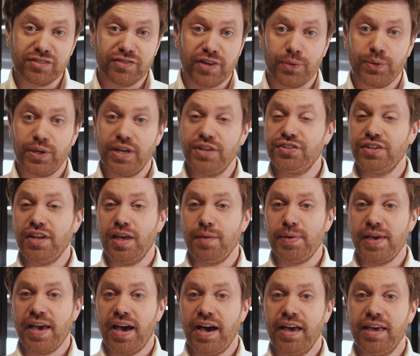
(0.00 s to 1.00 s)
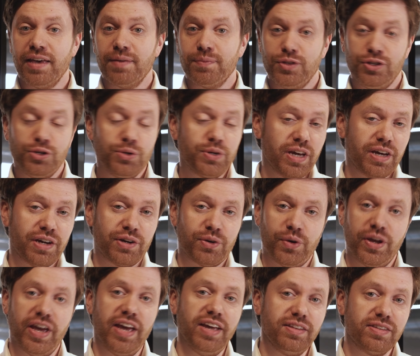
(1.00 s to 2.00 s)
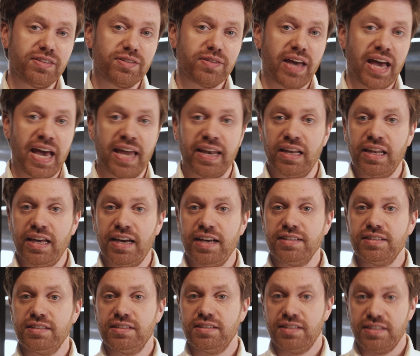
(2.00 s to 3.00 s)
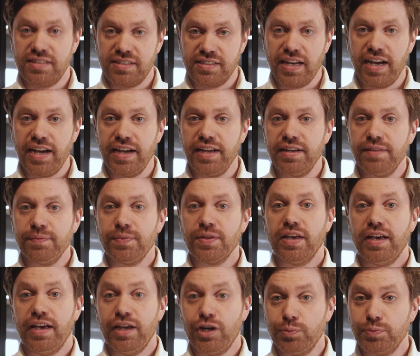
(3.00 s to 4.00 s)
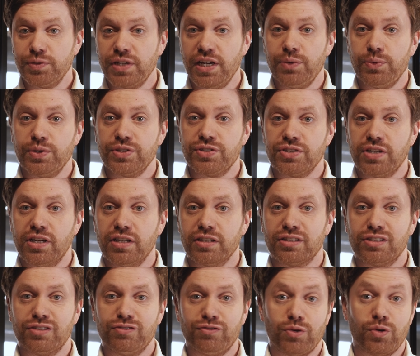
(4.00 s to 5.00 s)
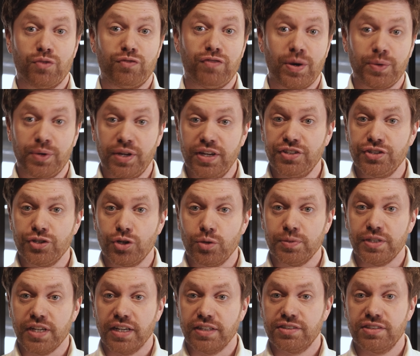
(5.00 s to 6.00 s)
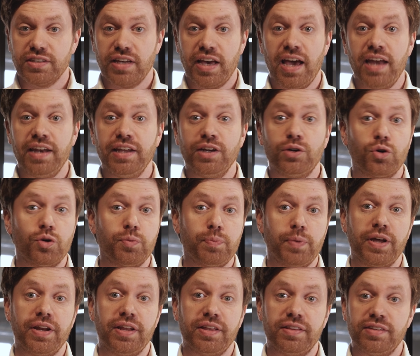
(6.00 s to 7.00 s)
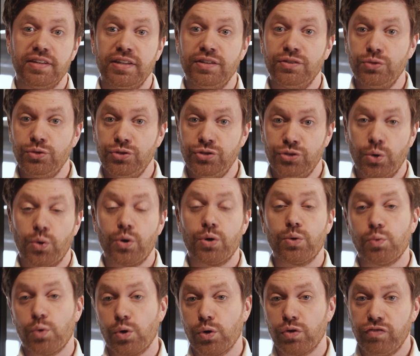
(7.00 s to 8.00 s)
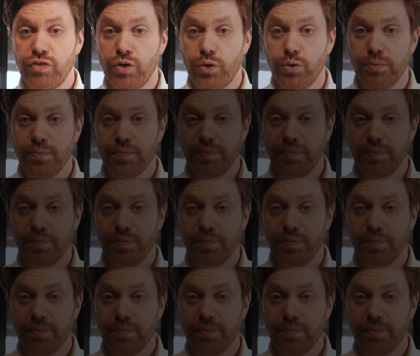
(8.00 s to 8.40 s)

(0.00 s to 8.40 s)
Foundation API, you can create, analyze, design, and obtain results for foundation objects and incorporate it into your workflow.